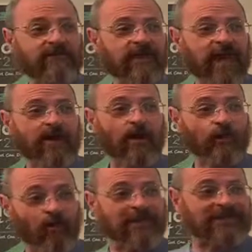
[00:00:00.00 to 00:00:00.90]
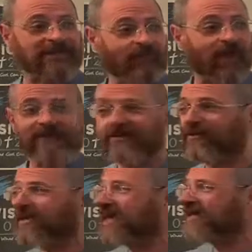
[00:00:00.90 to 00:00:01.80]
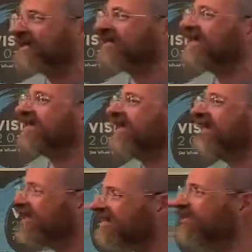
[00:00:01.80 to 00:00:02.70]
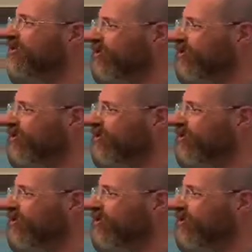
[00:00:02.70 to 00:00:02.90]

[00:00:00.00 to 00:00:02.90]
Hagar was his wife. That's what the text says, that this is